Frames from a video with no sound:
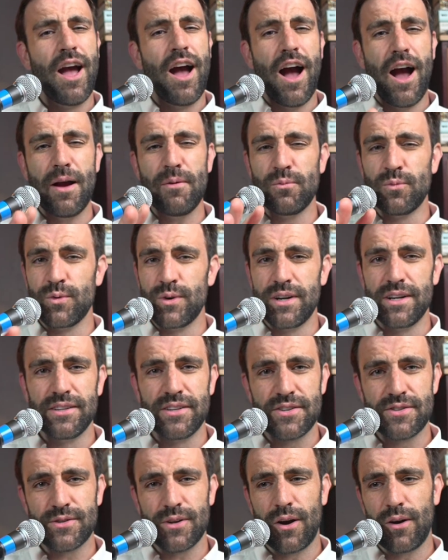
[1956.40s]
I'm
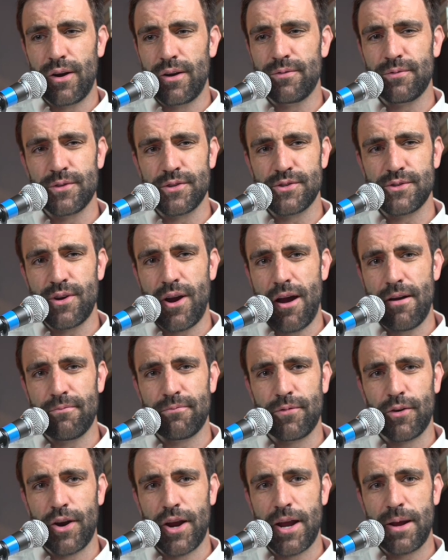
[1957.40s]
really sorry for the
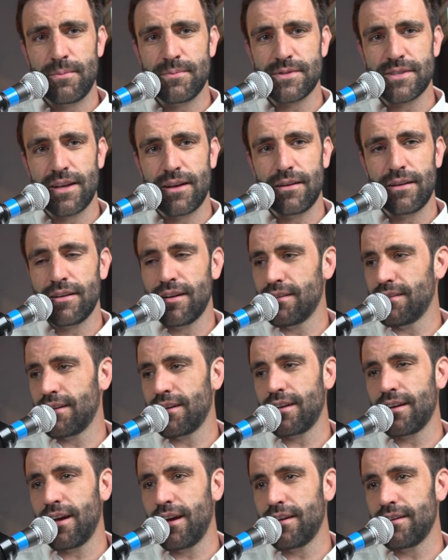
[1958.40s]
drop frames. I
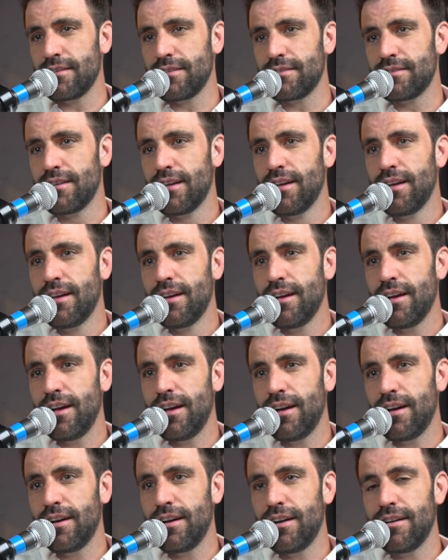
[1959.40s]

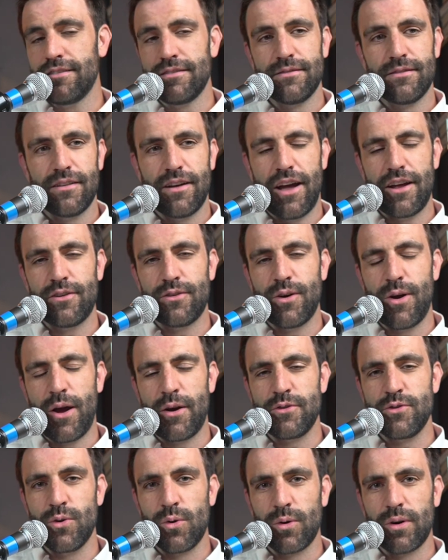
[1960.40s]
don't know
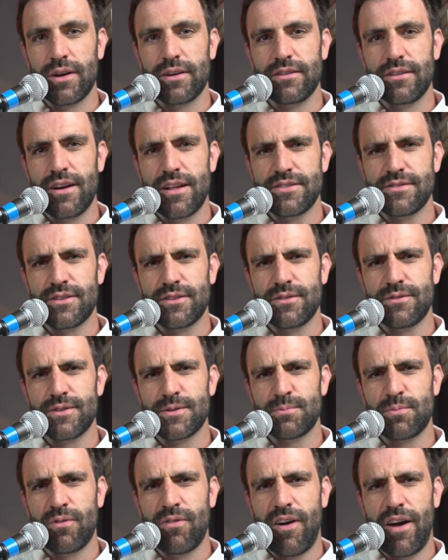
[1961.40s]
how your internet
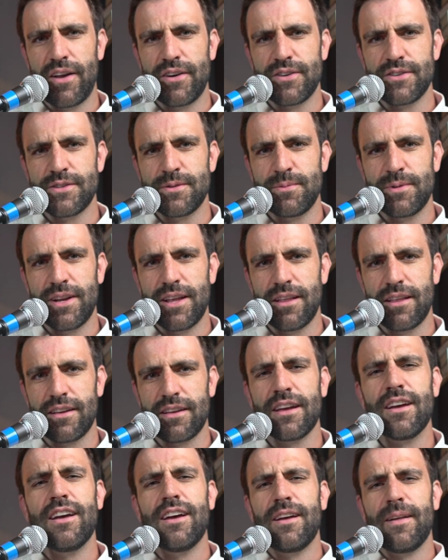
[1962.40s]
service providers have
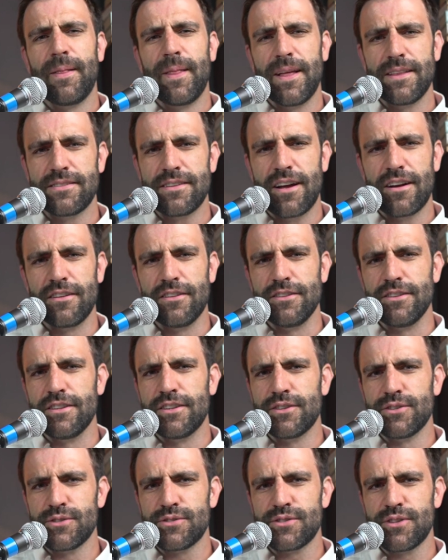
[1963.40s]
been it's got a
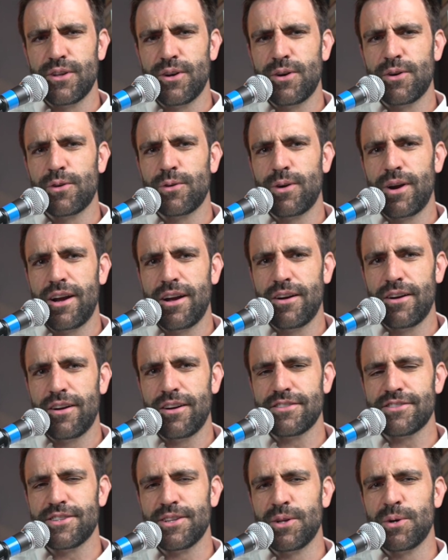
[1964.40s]
little slower
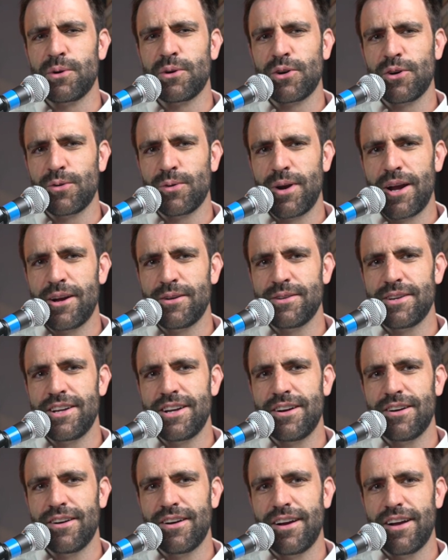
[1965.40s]
around
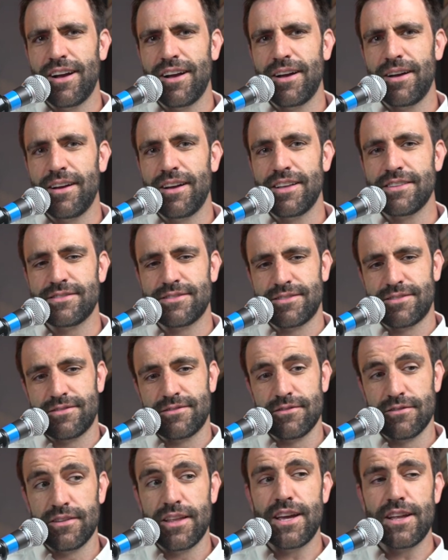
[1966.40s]
here. It's
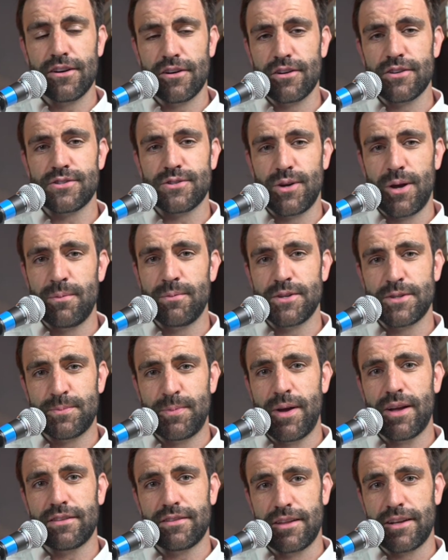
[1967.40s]
later, so I'm
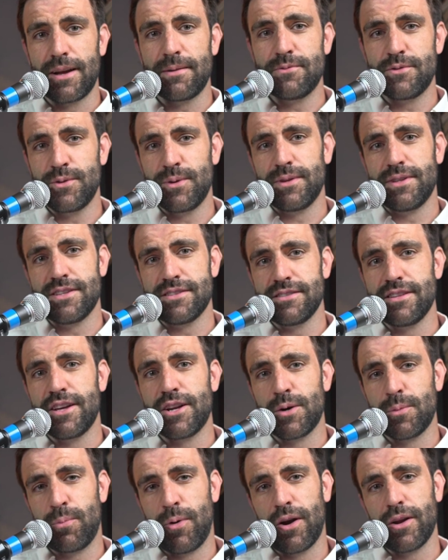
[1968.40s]
doing these
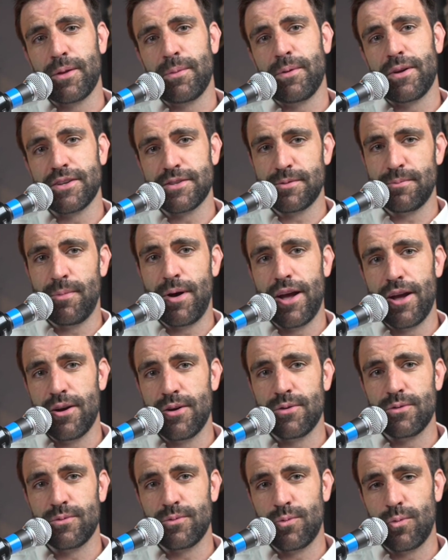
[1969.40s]
later partly because of my
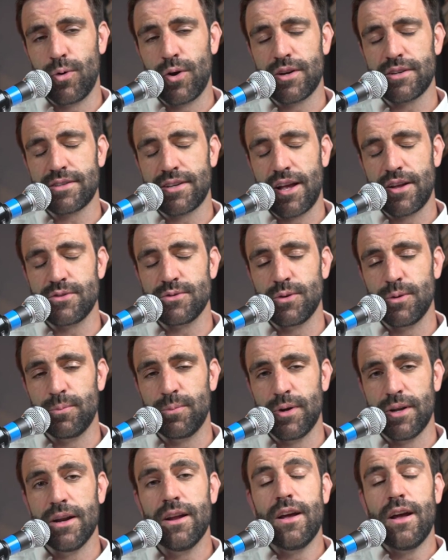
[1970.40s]
own work schedule, but